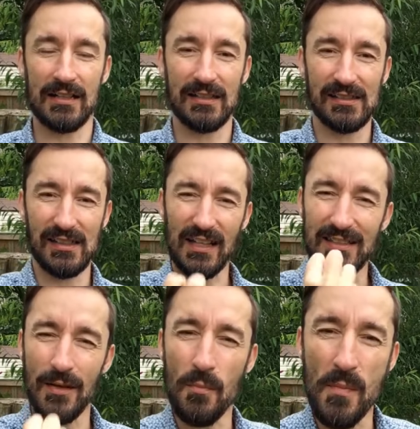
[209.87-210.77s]

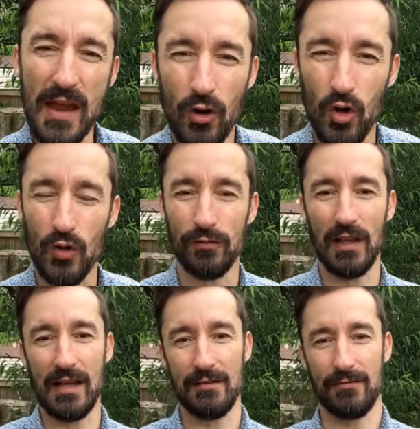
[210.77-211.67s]
sucks the marrow of
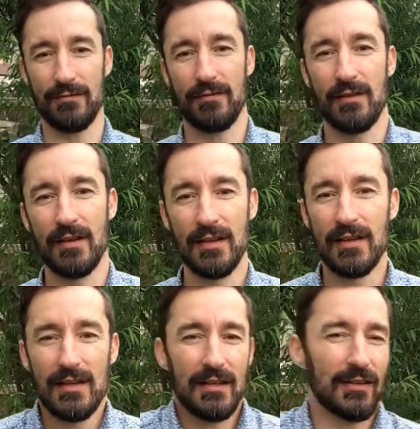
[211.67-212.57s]
life.
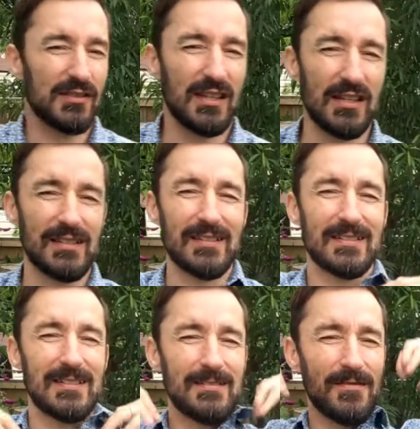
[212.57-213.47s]
There's
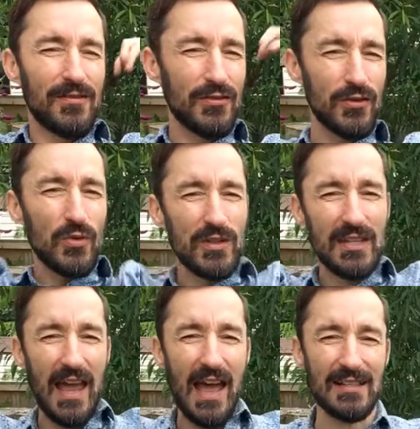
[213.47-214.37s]
an
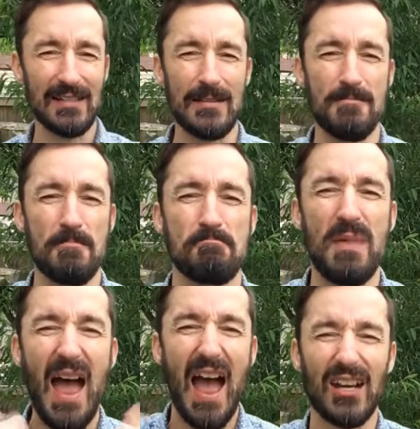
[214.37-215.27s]
enthusiasm, a
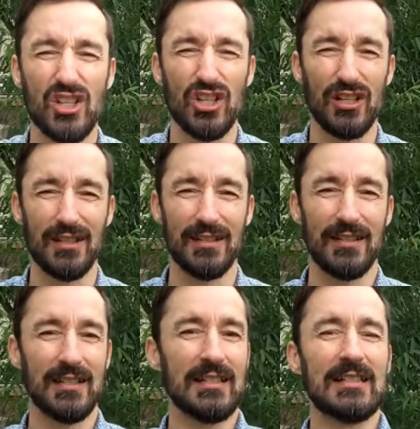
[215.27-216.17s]
passion,
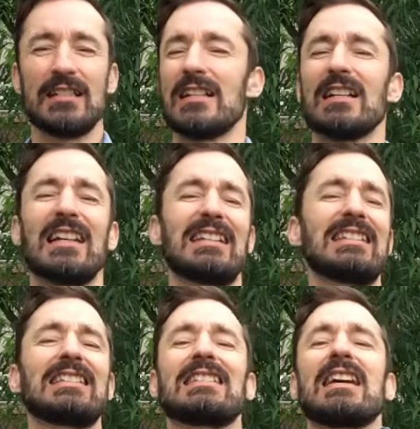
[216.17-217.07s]
an
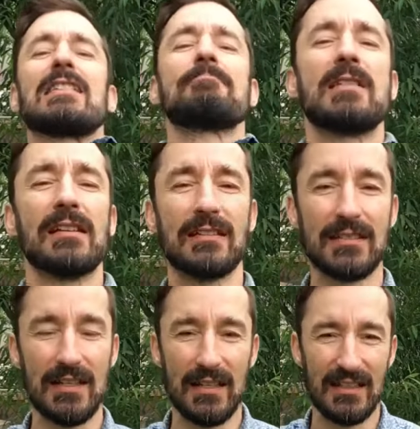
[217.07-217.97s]

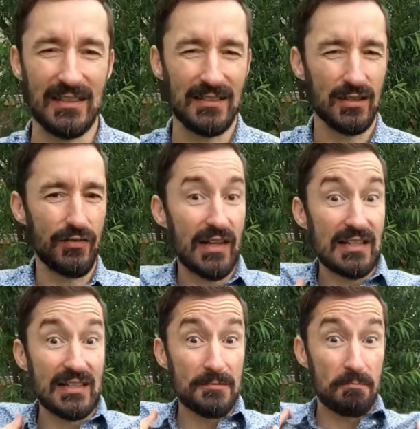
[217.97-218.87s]
excitement, and a sense of
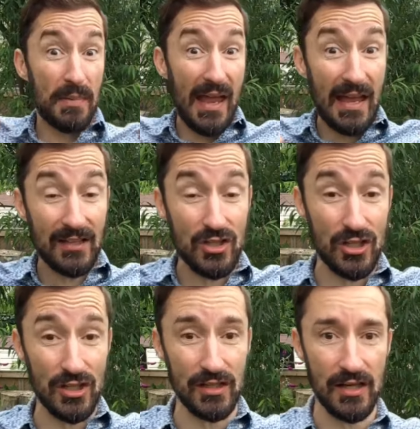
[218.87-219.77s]

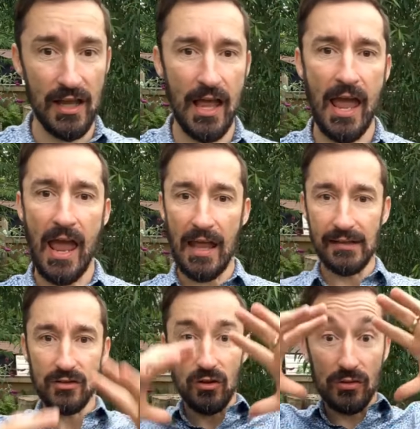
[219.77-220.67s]
expansion.
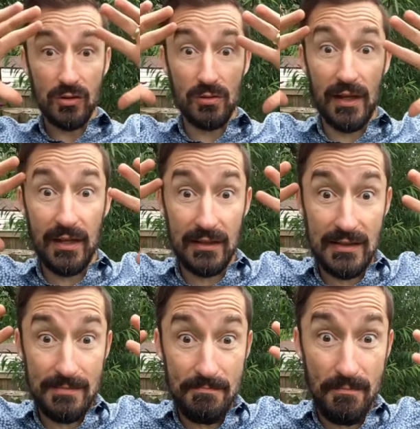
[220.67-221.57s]
And there's also
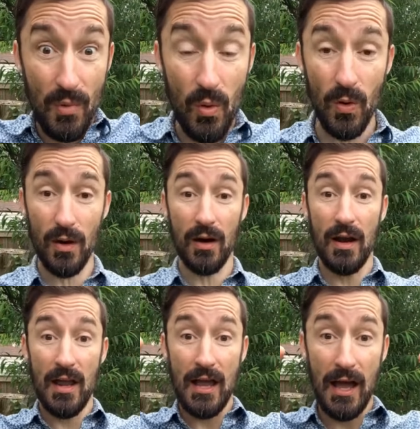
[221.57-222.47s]
more
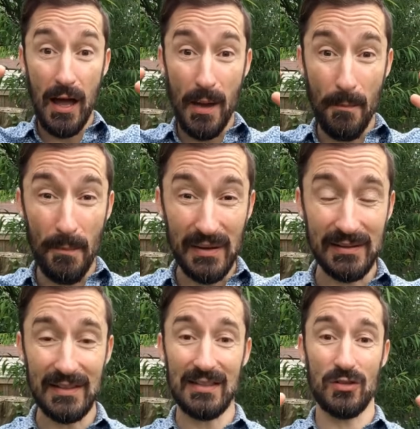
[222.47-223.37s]

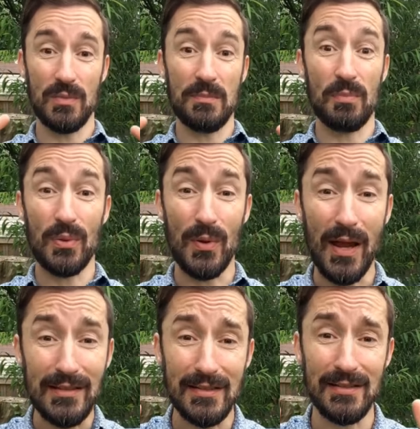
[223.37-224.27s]
ability to be
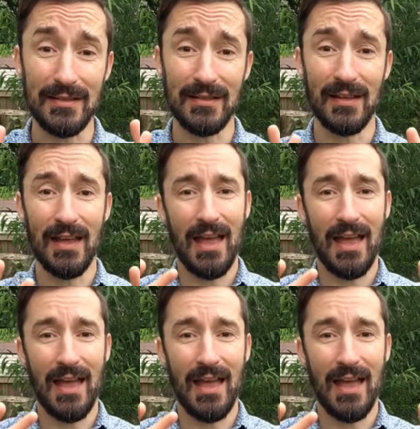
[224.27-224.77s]
present